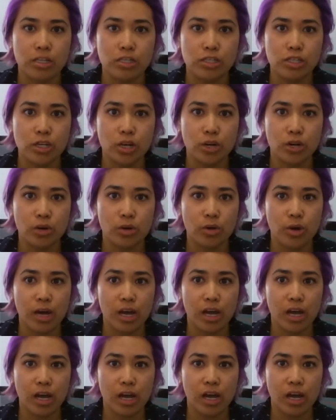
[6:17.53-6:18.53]

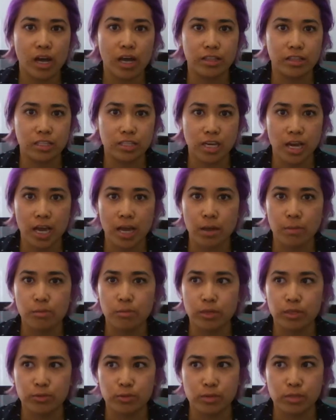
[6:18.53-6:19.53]
So at the time,
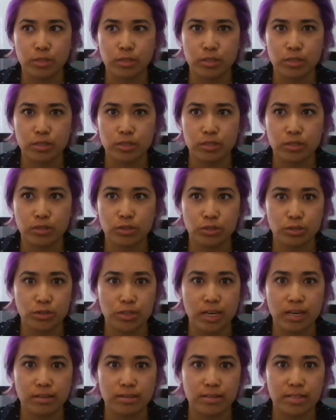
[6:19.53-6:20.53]
which was
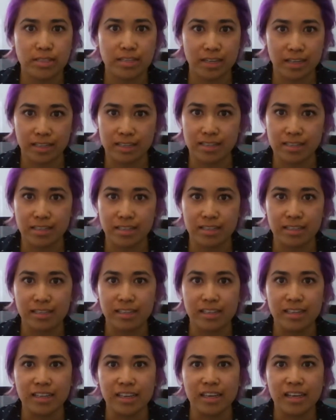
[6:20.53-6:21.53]

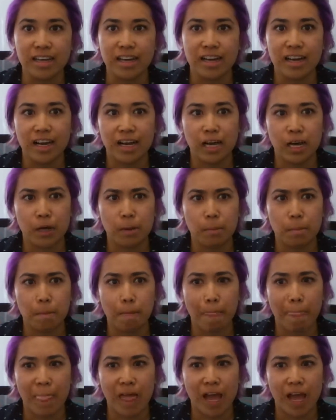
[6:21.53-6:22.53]
2019,
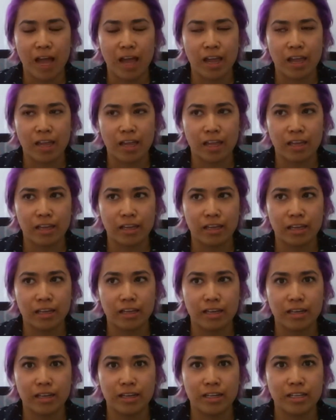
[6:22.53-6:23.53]

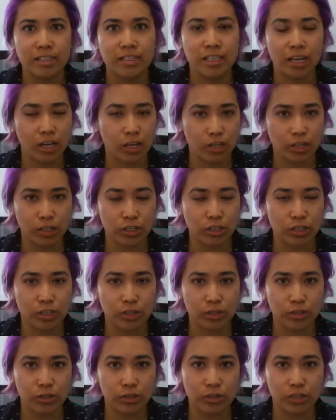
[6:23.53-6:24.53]
I could not
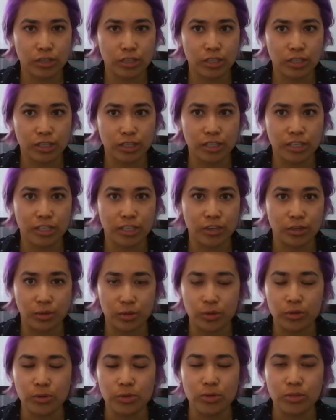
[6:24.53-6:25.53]

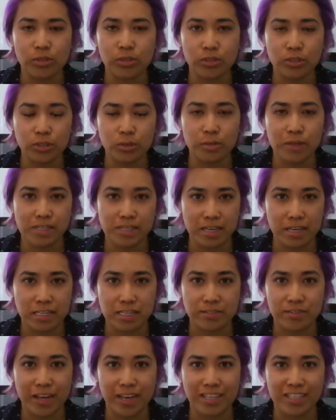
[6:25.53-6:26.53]
Google to my
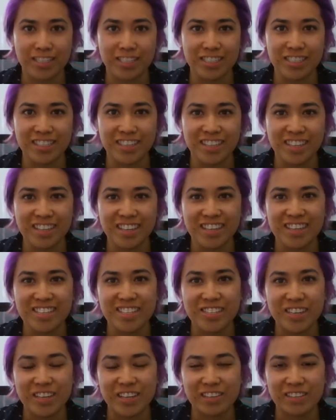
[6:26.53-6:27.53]
satisfaction.
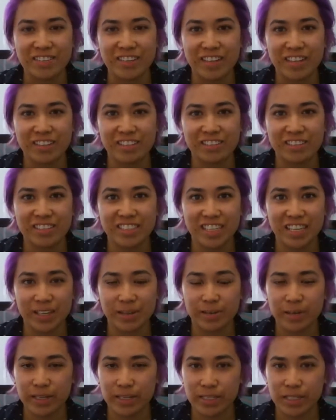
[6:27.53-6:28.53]
So I found
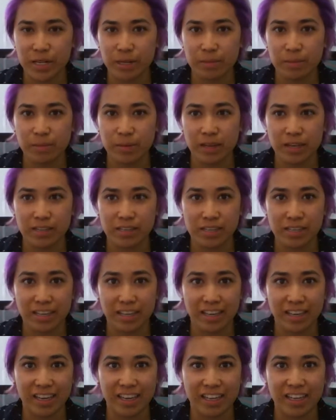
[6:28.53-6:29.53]
a workshop, I
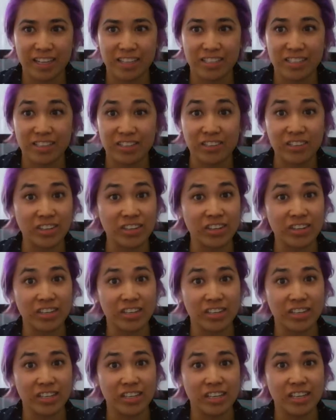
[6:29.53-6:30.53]
took it to
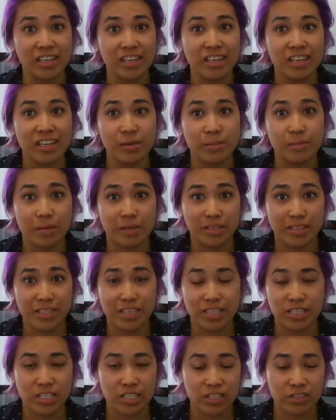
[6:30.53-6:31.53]
learn
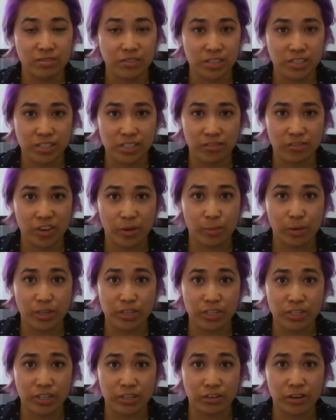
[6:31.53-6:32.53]
meditation, raising your
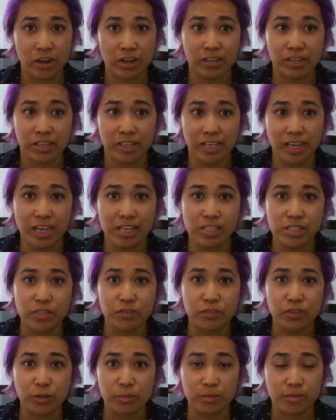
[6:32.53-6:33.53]
vibration, and grounding as a
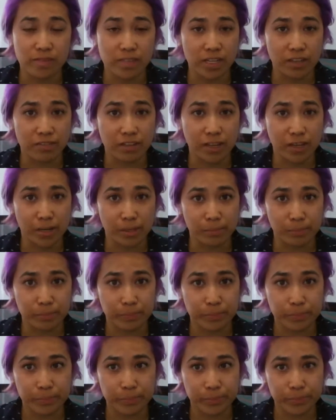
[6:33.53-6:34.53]
form of self-care.
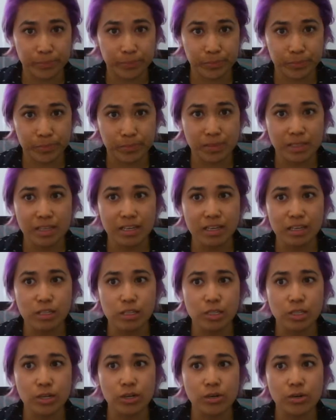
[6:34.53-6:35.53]

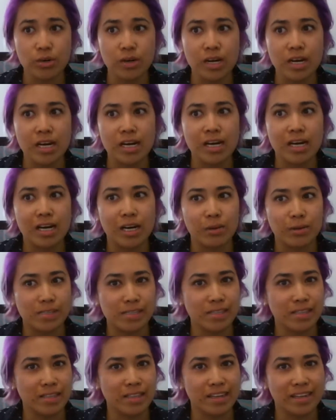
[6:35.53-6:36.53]
So I
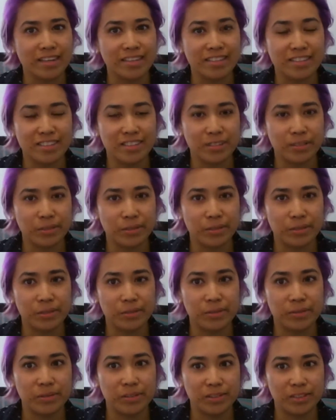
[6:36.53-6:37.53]
wasn't there
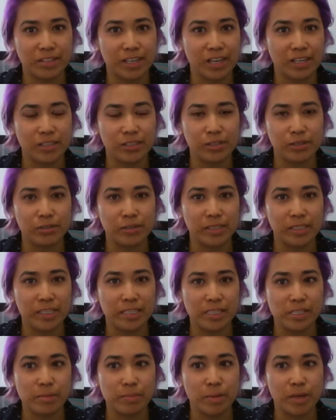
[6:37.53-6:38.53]
to learn how to do
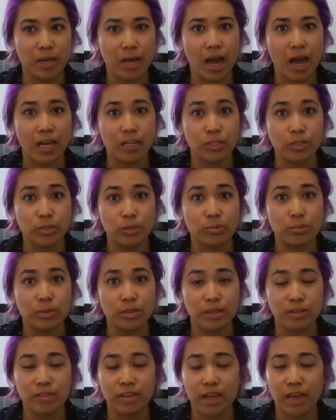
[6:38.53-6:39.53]
readings, but I do
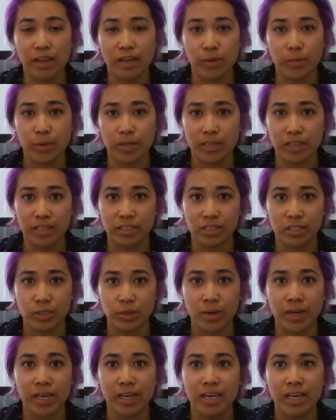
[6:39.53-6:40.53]
believe that anyone can
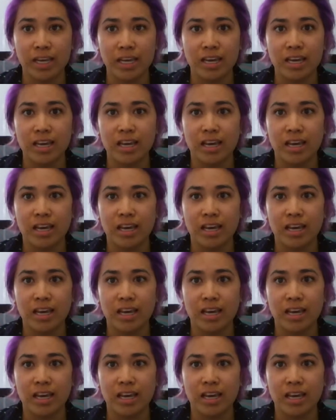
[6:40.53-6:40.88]
do it.